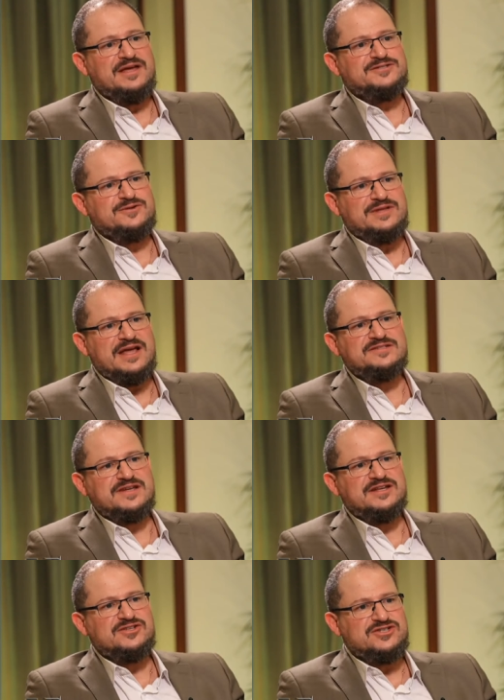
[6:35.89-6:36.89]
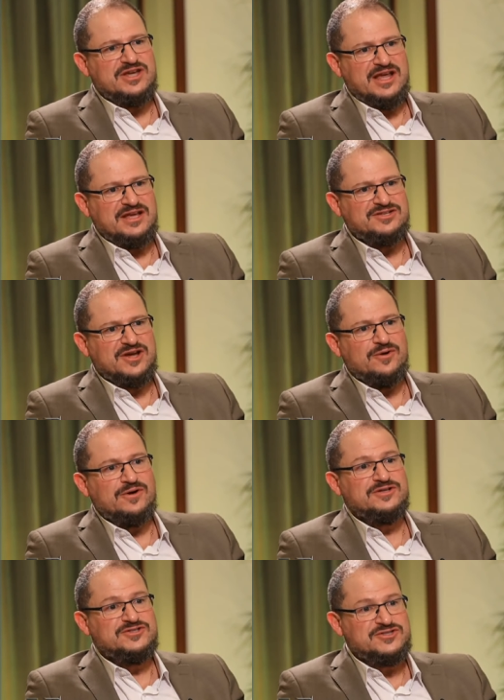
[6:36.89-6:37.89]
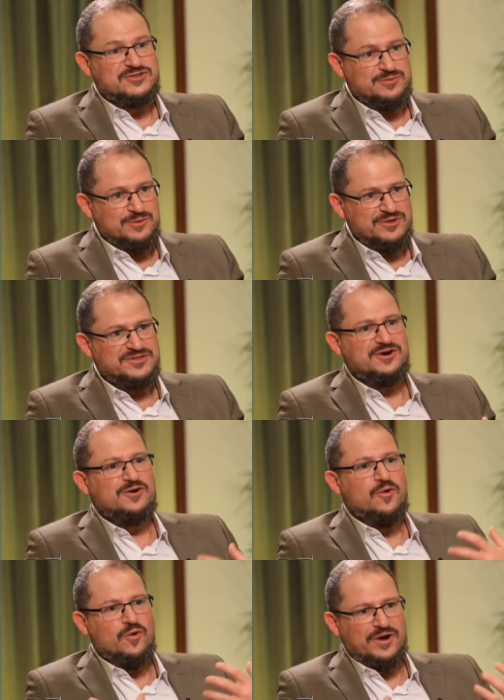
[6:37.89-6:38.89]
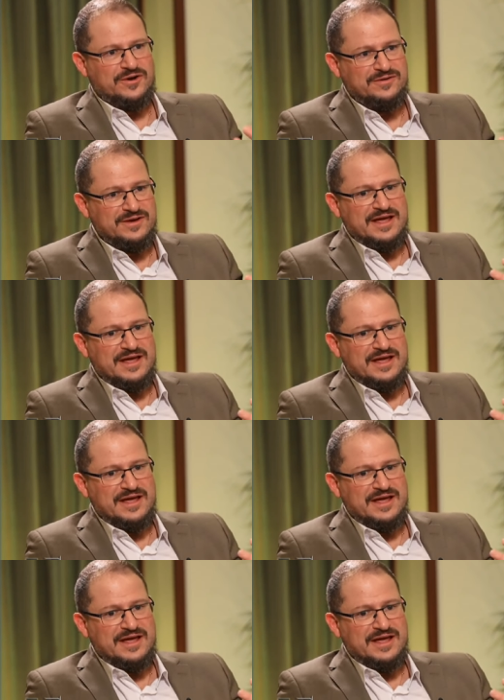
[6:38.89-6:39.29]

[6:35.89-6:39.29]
So that's going to change how consumers are going to